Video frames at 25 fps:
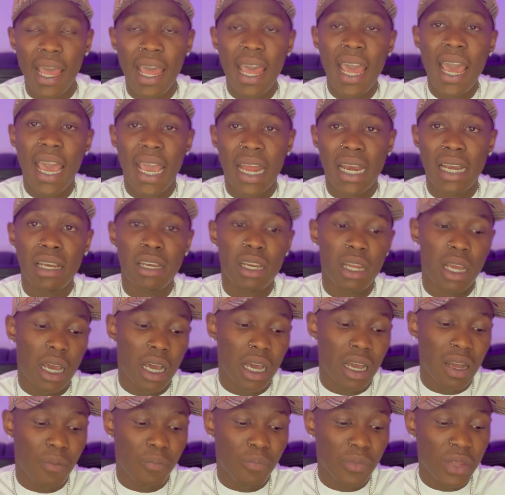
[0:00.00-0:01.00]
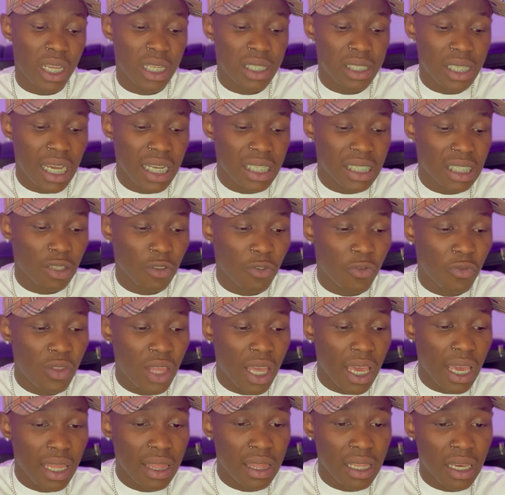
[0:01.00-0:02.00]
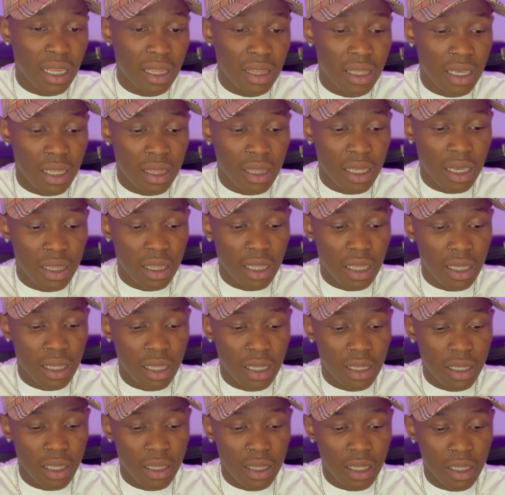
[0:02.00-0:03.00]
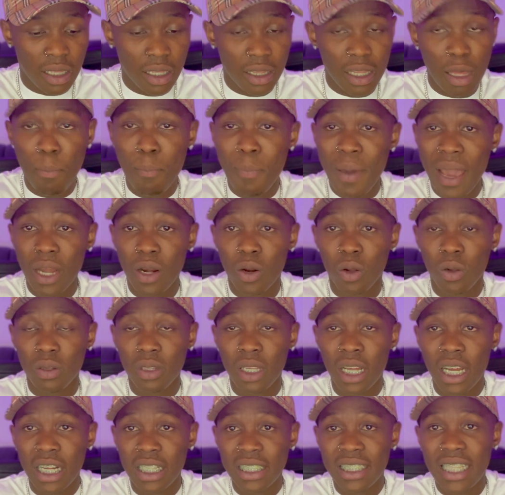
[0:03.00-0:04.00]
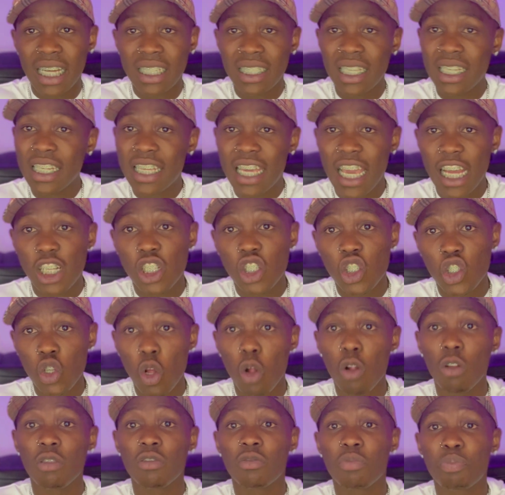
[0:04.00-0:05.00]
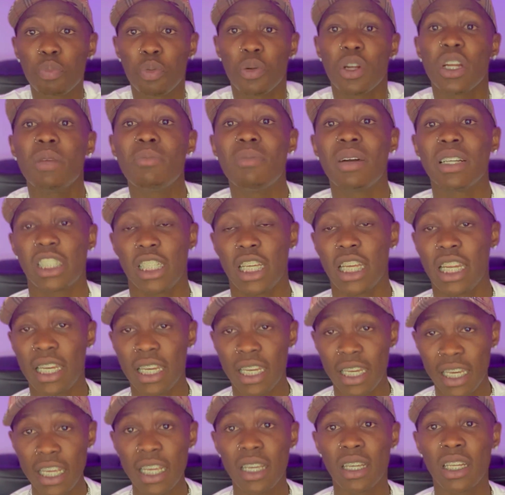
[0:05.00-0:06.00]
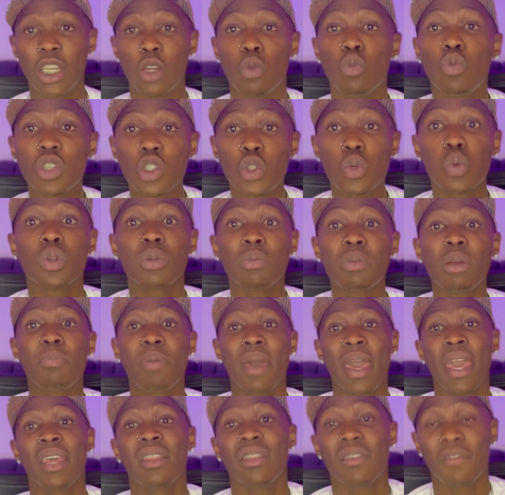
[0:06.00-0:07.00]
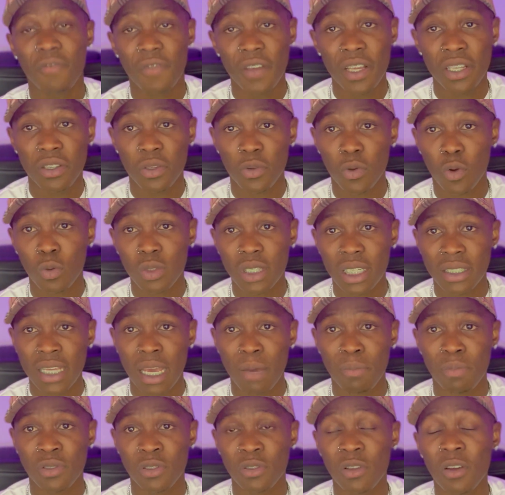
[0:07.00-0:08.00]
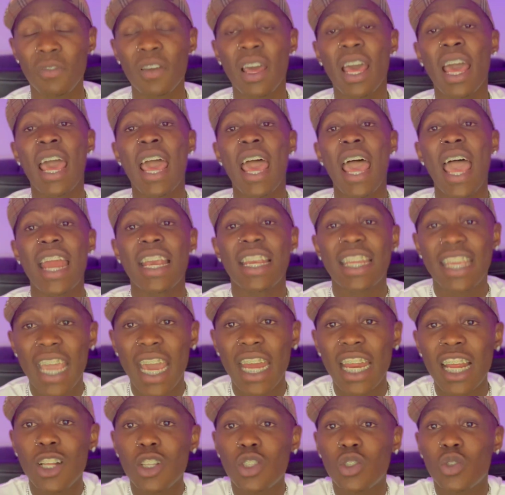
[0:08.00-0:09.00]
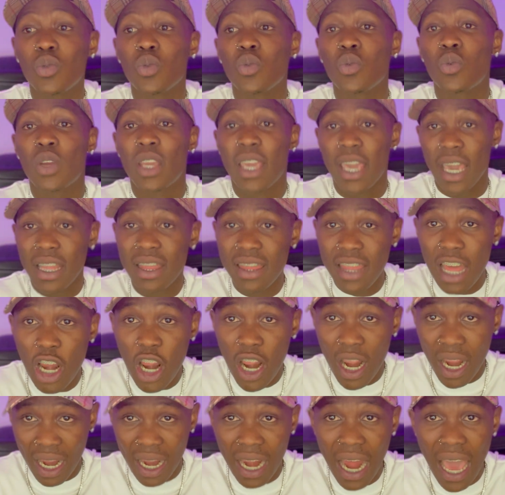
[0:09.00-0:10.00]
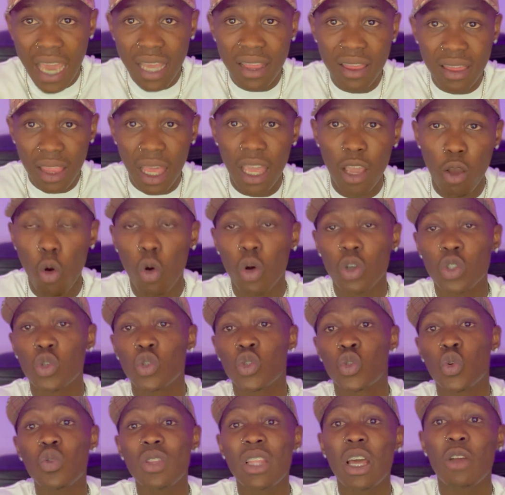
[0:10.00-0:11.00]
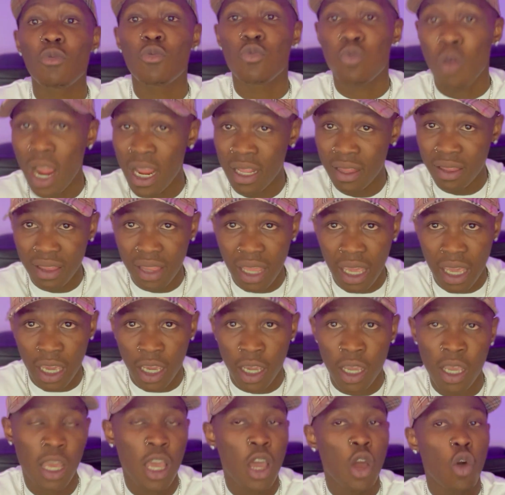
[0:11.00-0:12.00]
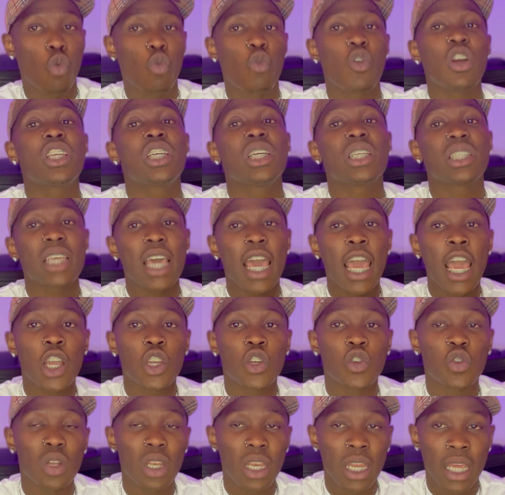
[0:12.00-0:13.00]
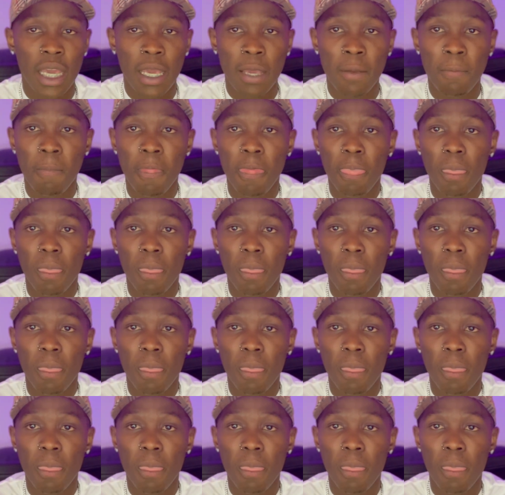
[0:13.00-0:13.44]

And it's as if the battle doesn't get sold pretty much illegally, which will be paying the fees and all that type of stuff, and getting to get the right thing, or to do the right thing, which is actually